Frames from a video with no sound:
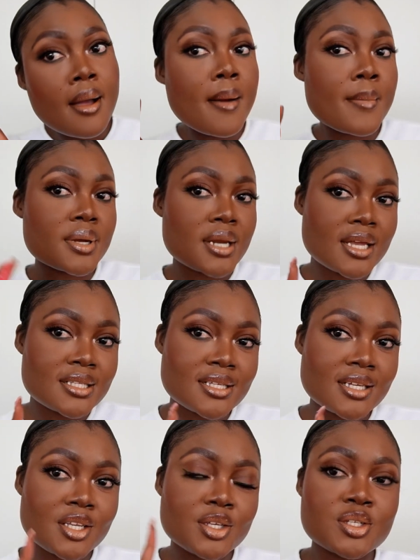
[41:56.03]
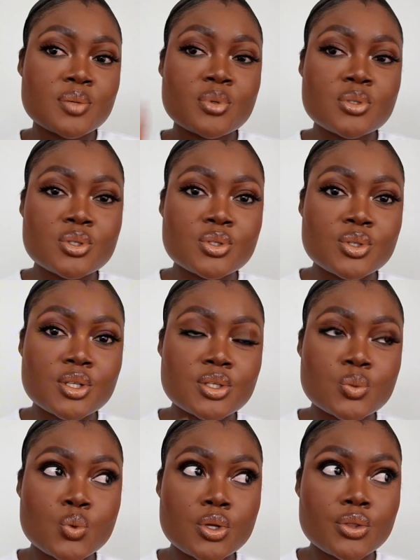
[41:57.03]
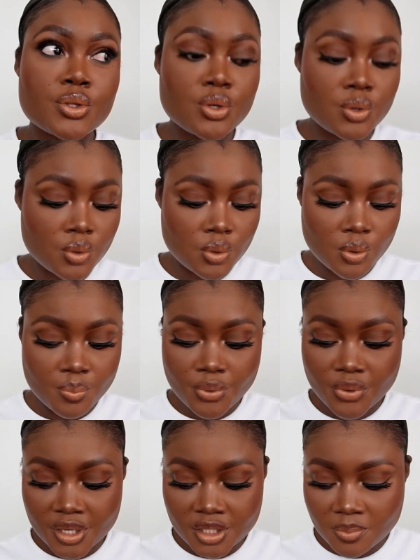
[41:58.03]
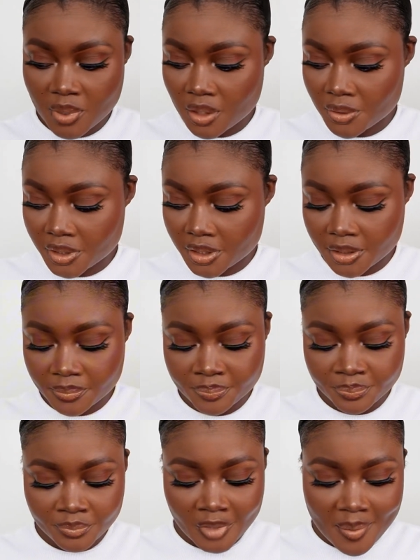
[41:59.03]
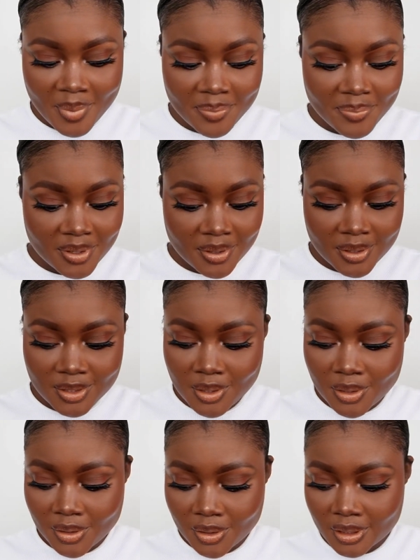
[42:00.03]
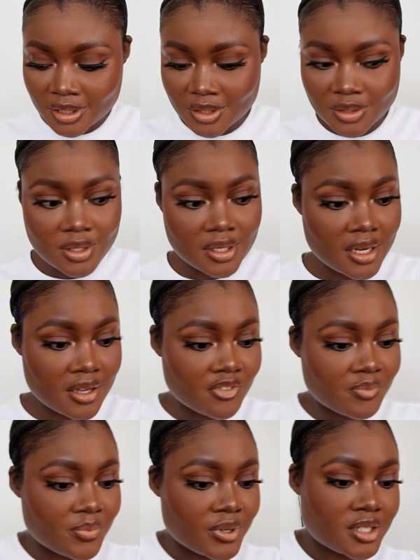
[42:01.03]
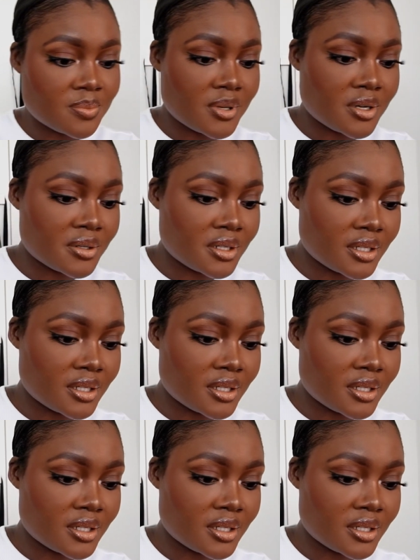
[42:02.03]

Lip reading: but ideally you're supposed to do this with your pressed powder, like because your girl does not have pressed powder